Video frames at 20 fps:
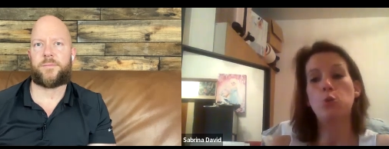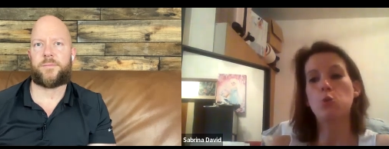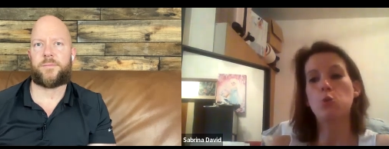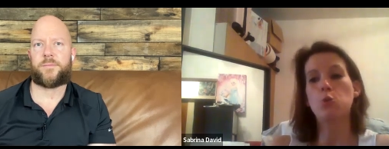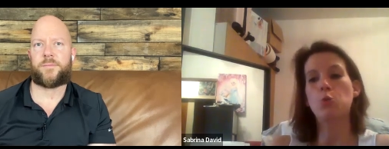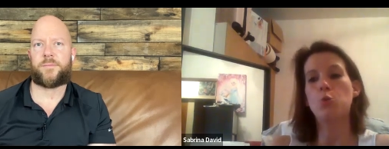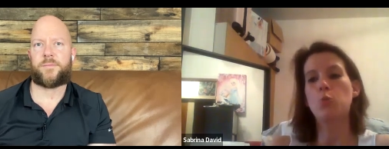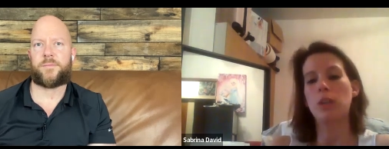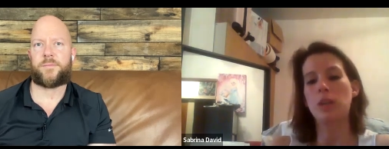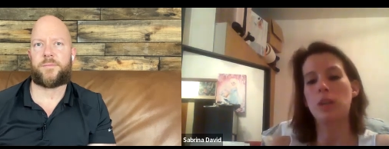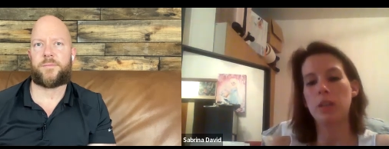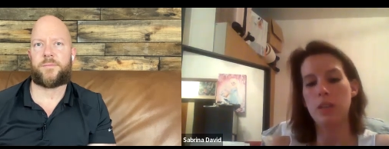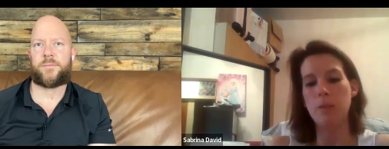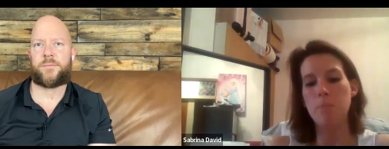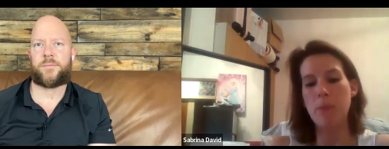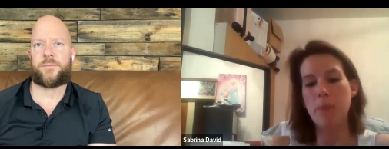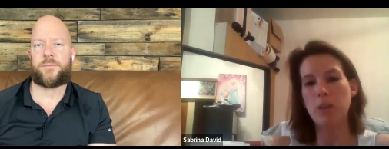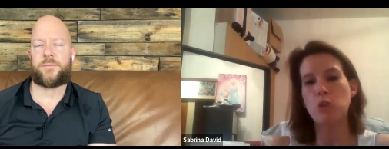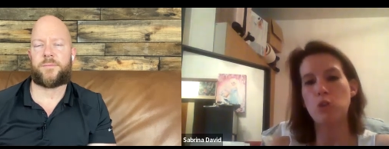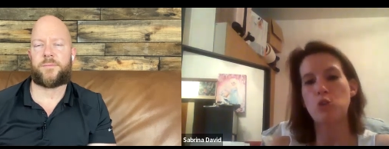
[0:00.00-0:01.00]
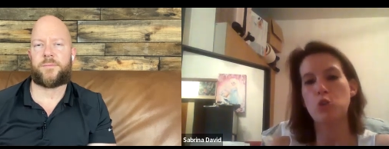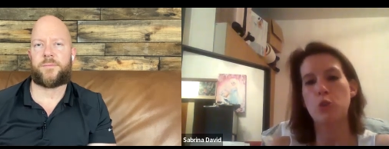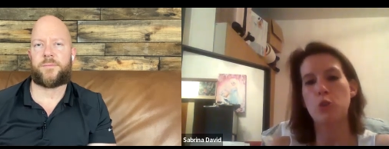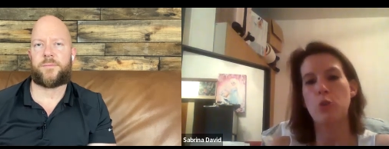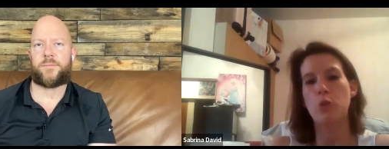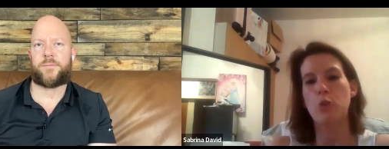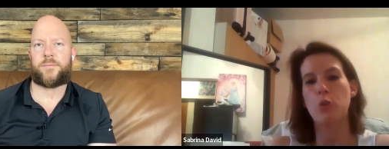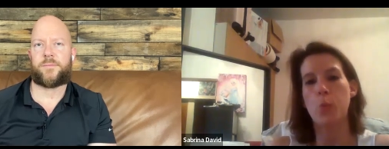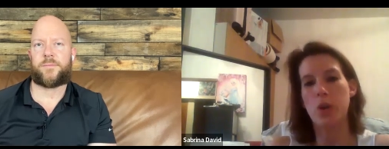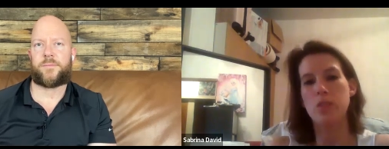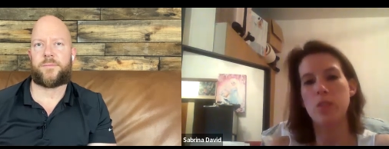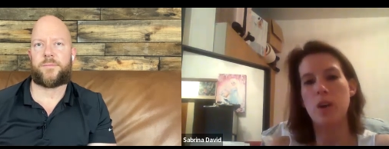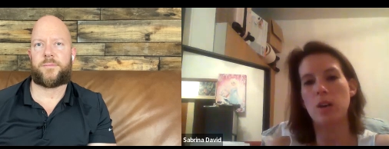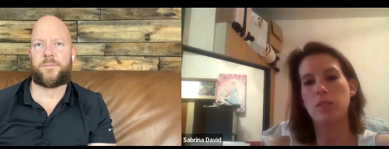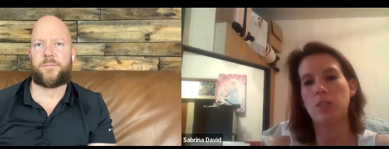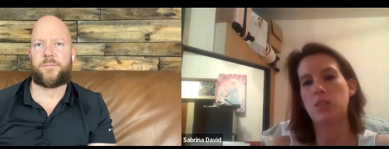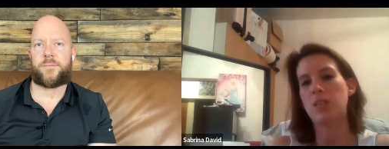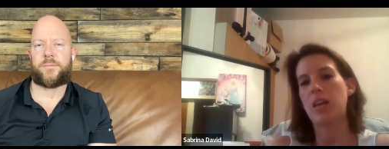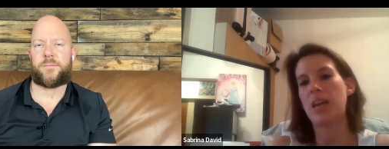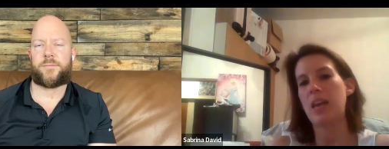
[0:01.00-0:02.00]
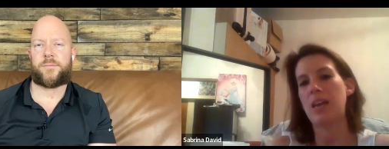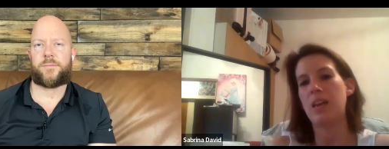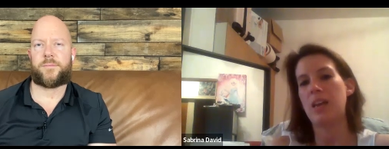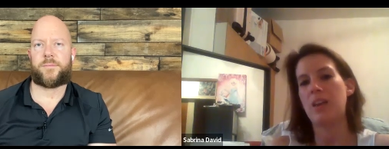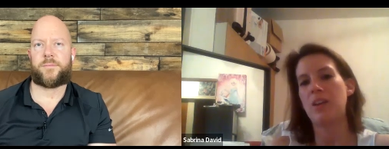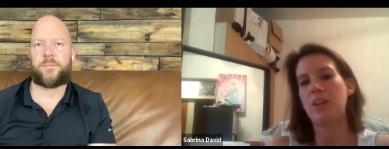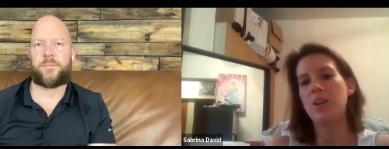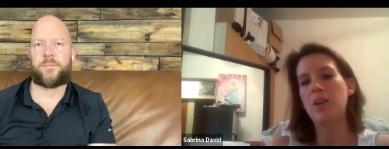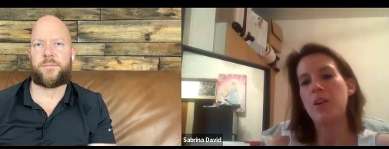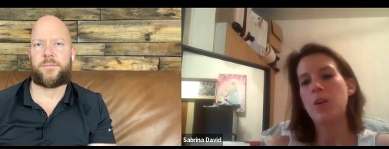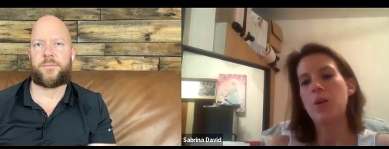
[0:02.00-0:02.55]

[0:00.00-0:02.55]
Speaker 1: to really make sure we're not saying